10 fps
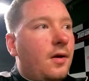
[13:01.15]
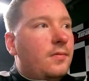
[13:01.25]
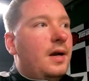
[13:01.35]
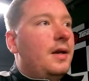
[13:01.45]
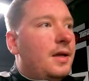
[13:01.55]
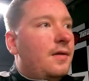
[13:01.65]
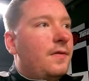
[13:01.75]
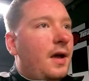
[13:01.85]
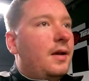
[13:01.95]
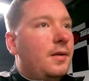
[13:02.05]
don't really give
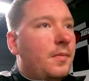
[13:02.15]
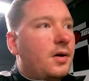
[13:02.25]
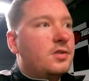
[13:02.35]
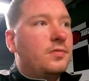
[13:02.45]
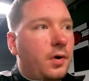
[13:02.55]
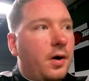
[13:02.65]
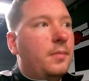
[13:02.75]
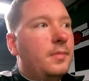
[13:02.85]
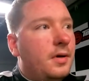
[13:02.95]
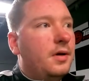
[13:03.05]
any much
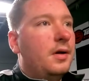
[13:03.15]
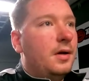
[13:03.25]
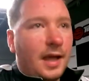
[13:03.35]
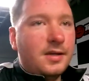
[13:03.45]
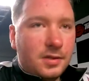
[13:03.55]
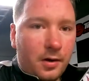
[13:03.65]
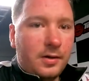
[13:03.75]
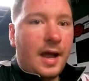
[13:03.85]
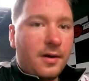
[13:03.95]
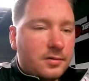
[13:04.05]
room. They
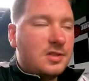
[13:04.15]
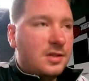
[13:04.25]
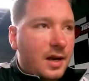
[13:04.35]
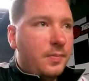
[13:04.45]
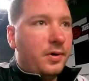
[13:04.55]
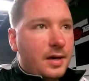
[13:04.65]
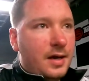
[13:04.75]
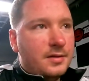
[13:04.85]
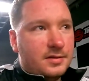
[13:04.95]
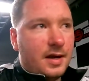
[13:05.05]
know how slippery
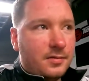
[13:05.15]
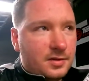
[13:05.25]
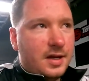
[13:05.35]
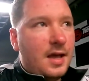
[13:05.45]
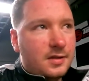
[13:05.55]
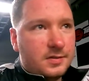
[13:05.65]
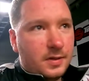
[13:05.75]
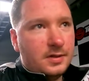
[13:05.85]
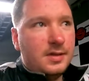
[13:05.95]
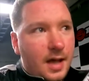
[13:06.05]
it is downstairs,
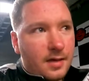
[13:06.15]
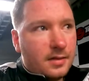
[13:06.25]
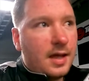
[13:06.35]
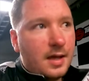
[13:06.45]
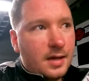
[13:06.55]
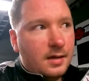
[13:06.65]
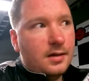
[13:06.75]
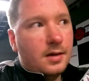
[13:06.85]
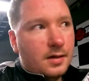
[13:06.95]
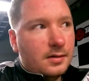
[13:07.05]
but yet they
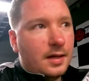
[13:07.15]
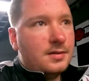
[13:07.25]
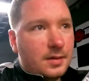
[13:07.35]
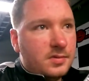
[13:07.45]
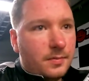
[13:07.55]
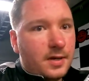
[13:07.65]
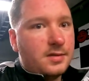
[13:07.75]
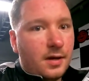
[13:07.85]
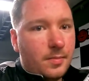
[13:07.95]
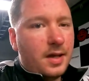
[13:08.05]
seem to
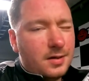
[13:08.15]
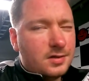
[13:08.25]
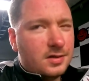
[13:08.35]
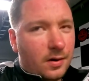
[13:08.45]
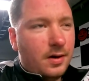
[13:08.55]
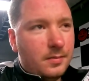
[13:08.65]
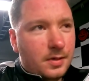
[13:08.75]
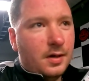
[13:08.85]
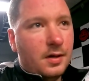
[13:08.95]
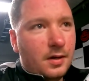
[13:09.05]
mess it up each time.
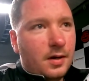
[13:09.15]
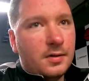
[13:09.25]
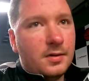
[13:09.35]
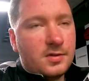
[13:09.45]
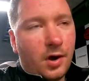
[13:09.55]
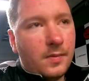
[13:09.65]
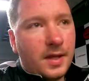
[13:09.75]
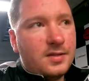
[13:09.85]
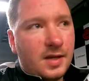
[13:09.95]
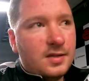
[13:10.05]
The time
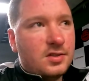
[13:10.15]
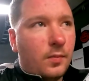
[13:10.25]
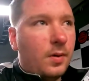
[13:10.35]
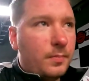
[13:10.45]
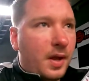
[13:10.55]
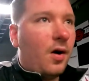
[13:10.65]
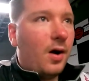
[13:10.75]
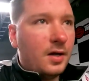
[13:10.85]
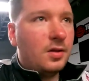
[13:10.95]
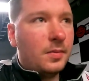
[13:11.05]
they see someone
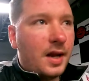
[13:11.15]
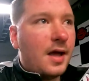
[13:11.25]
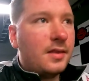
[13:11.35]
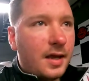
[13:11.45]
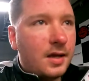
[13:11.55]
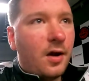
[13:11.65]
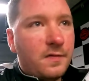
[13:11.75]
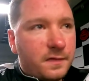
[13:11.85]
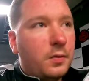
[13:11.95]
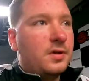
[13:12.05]
behind them and that, they
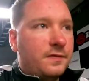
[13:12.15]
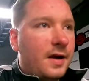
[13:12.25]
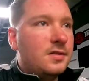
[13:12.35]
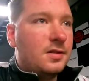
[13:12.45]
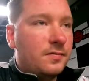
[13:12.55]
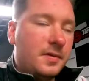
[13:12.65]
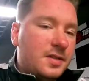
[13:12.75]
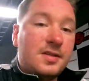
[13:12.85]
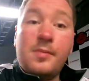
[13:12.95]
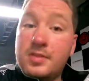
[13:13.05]
go full defensive,
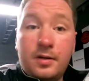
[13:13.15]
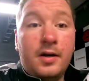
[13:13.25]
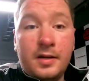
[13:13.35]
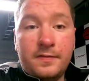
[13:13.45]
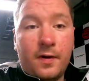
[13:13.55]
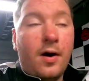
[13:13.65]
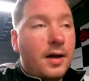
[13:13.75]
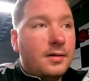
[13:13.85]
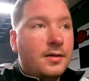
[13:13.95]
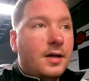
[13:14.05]
which is absolutely fine.